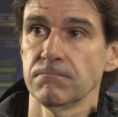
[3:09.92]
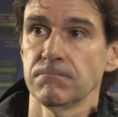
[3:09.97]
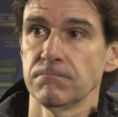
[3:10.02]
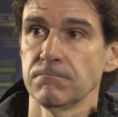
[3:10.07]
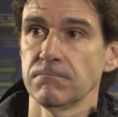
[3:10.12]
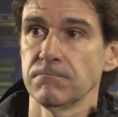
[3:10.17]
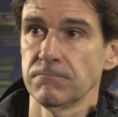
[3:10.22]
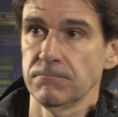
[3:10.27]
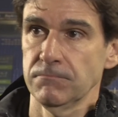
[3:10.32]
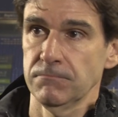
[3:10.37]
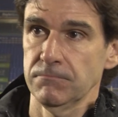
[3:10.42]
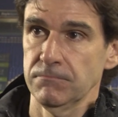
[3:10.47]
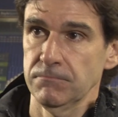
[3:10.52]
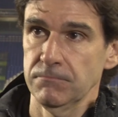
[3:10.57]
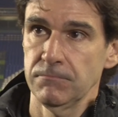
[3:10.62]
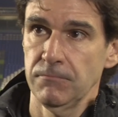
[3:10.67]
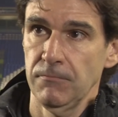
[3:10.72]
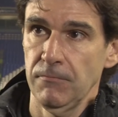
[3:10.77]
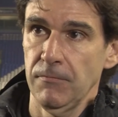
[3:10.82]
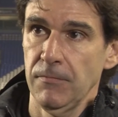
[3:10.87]
Bournemouth for
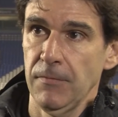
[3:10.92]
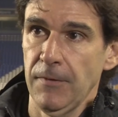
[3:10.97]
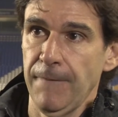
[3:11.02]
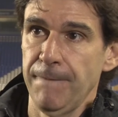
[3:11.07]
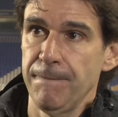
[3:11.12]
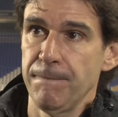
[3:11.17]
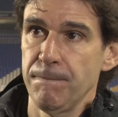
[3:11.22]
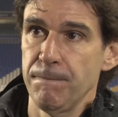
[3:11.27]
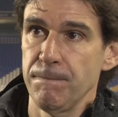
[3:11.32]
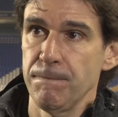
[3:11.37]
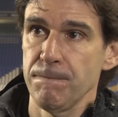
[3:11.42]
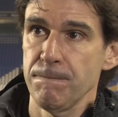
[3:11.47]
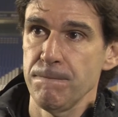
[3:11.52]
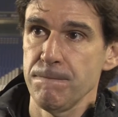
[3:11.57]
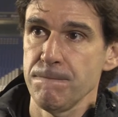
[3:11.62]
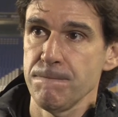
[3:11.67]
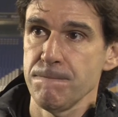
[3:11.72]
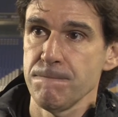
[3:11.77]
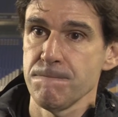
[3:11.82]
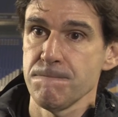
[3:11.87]
a 10 15 minute period.